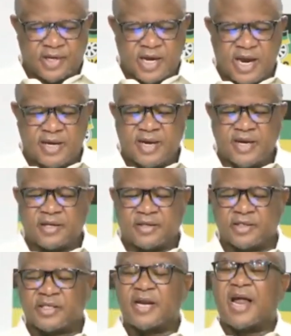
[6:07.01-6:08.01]
And it
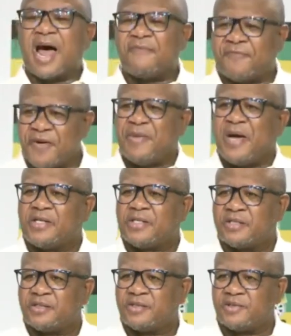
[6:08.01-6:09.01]
is an
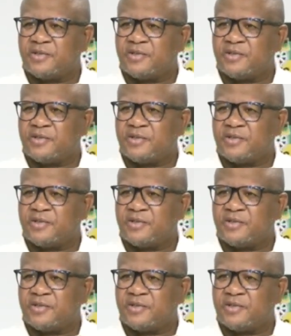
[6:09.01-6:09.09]
affirmation